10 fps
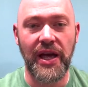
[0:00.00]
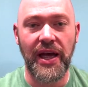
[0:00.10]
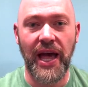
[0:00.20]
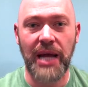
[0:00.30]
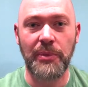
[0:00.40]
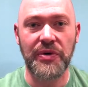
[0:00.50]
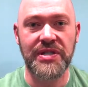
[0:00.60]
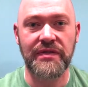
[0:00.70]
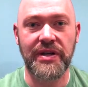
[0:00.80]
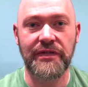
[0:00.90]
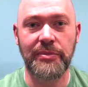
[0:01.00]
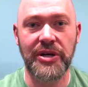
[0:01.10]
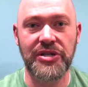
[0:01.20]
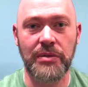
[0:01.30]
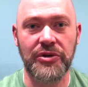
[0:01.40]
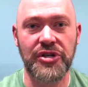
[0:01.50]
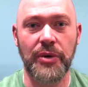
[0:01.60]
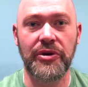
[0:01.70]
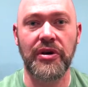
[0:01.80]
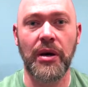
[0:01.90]
and most of the information I'm going to share
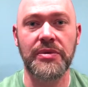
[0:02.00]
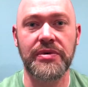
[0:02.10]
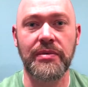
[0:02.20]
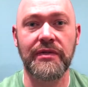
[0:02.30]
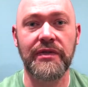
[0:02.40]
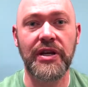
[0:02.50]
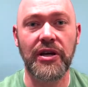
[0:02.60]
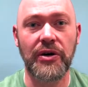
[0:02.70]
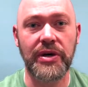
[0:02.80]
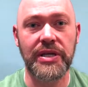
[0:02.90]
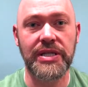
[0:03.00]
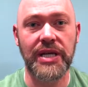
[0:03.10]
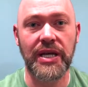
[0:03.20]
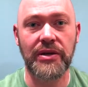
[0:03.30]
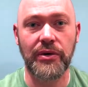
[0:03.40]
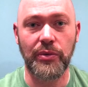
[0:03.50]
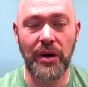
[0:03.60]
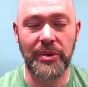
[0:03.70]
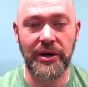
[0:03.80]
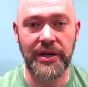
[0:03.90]
with you comes from a video he sent or
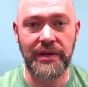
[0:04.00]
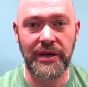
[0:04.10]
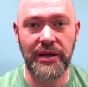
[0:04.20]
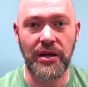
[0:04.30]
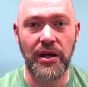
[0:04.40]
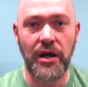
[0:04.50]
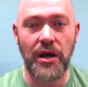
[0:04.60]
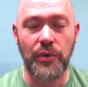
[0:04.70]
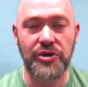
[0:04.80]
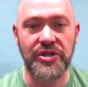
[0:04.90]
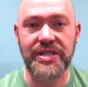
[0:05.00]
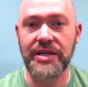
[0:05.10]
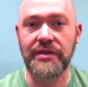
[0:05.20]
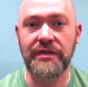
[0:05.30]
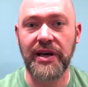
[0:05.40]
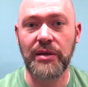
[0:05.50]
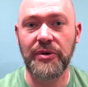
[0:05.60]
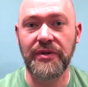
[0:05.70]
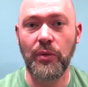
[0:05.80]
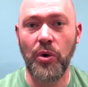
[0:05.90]
webinar he did, which is still available
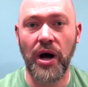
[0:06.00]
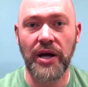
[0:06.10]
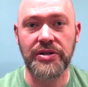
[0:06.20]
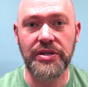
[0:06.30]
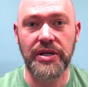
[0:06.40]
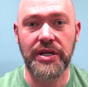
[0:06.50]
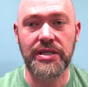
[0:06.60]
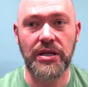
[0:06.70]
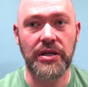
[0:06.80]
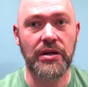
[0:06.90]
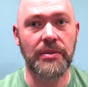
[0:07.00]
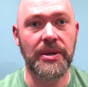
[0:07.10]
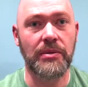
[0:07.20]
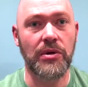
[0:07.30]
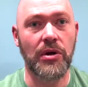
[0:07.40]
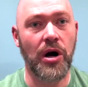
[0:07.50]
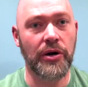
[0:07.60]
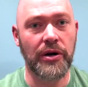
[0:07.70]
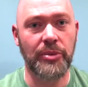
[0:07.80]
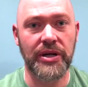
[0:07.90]
to watch. It's a little bit
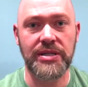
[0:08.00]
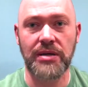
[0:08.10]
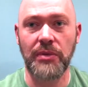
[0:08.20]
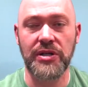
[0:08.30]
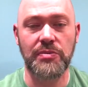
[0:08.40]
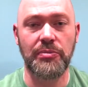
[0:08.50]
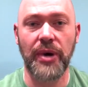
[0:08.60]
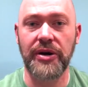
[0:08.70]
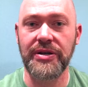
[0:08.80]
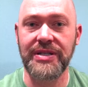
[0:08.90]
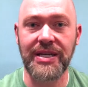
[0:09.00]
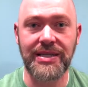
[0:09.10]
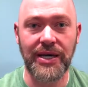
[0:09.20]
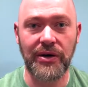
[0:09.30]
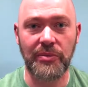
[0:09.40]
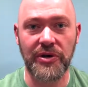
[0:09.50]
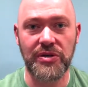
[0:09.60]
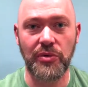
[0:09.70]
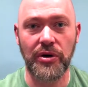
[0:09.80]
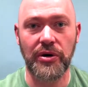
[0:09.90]
longer, but it's in much better detail and
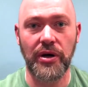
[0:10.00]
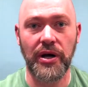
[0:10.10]
much more.